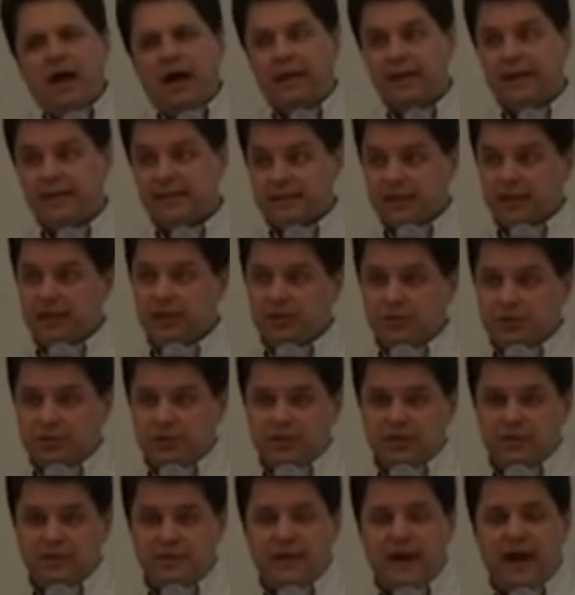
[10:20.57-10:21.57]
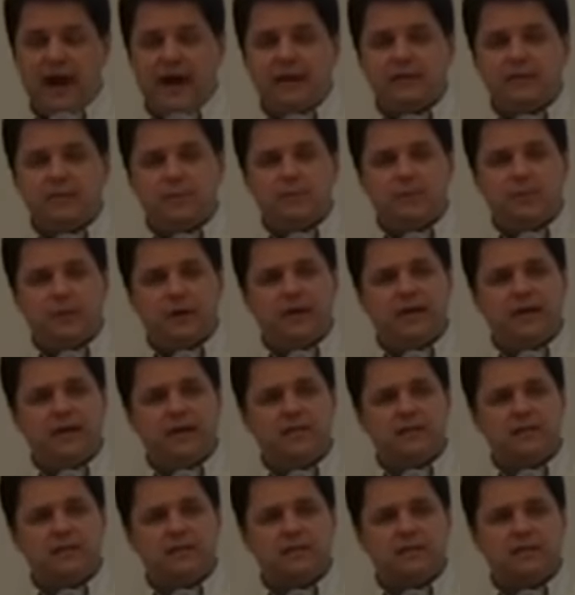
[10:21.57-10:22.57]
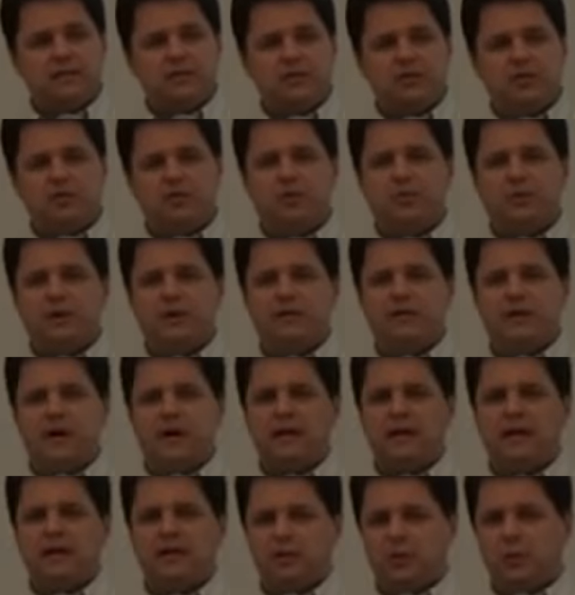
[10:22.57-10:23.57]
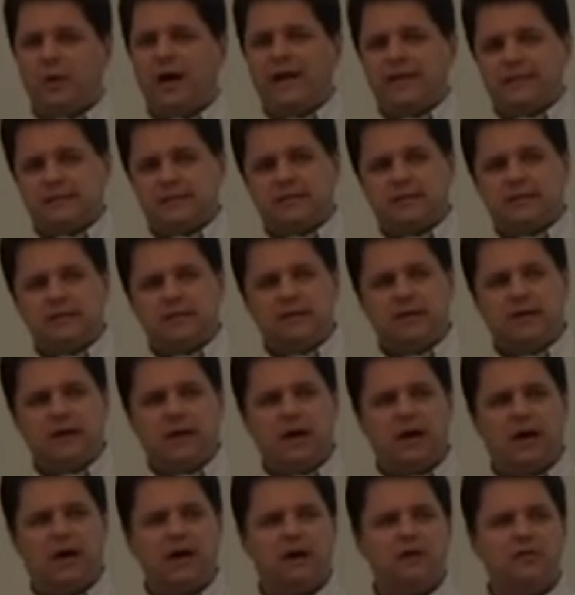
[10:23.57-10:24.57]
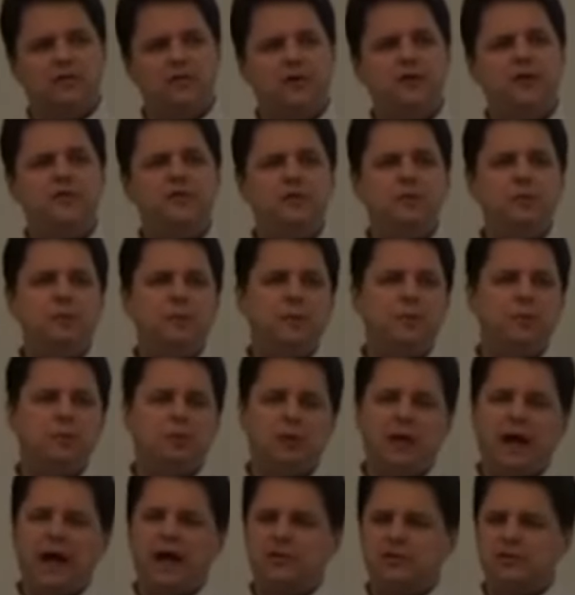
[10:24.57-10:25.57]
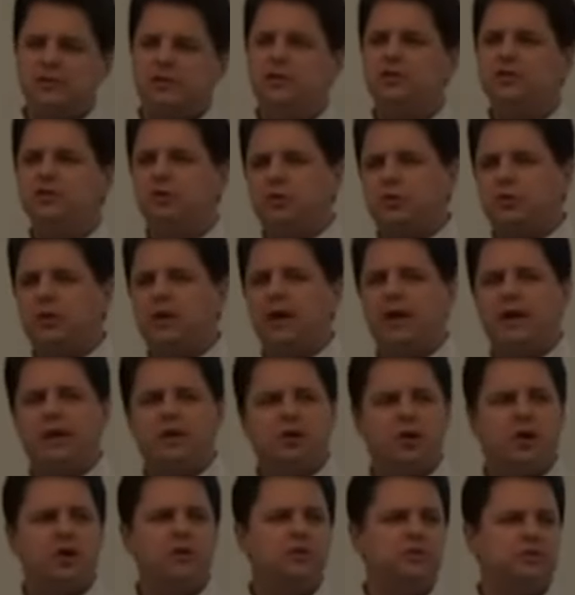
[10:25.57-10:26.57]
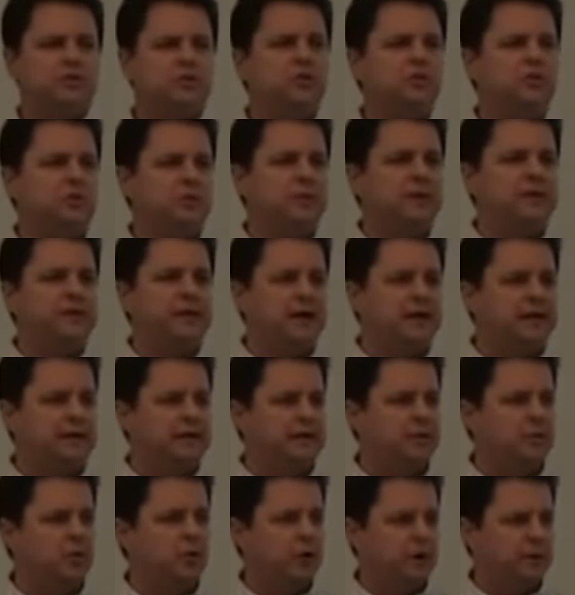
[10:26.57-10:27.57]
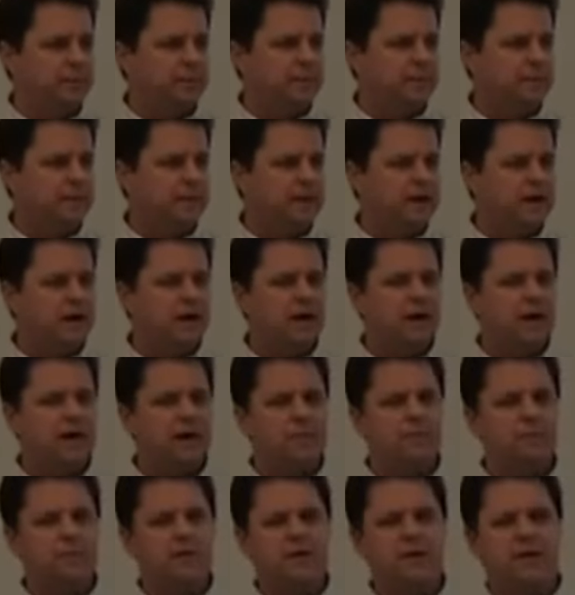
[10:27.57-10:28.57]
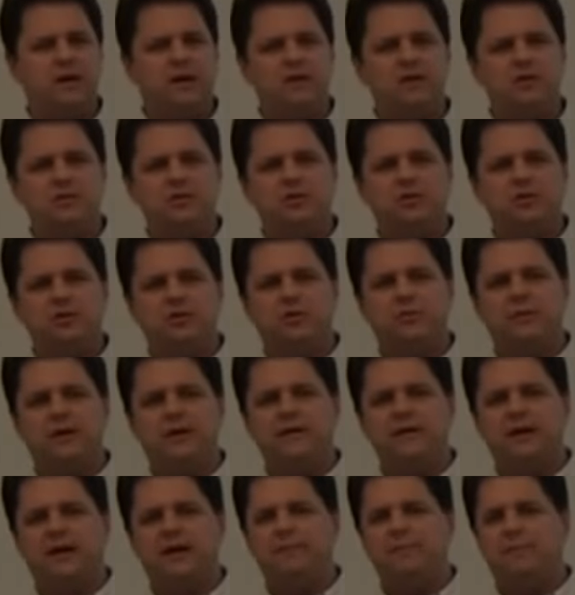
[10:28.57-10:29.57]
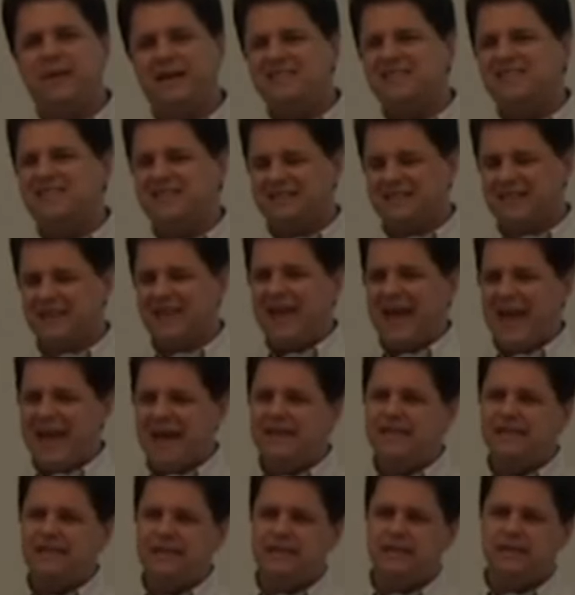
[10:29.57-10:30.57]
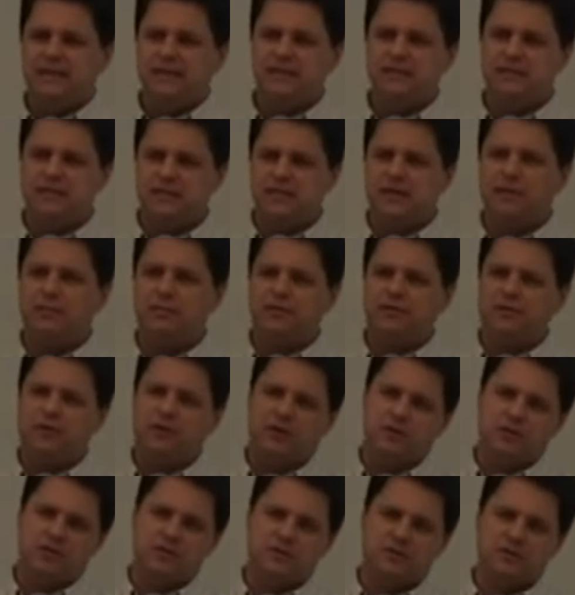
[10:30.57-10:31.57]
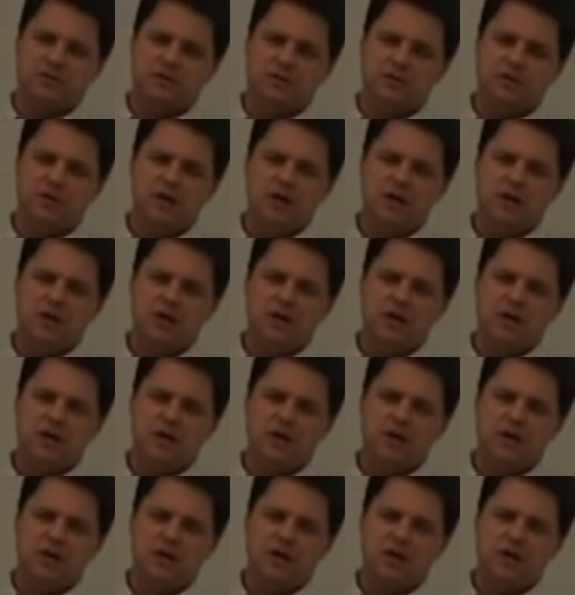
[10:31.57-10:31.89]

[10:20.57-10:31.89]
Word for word: And that's an interesting fact, but it's Euromaidan in the West. Uh, very few people actually in Ukraine call it the Euromaidan anymore uh, because Euromaidan basically ended December 1st.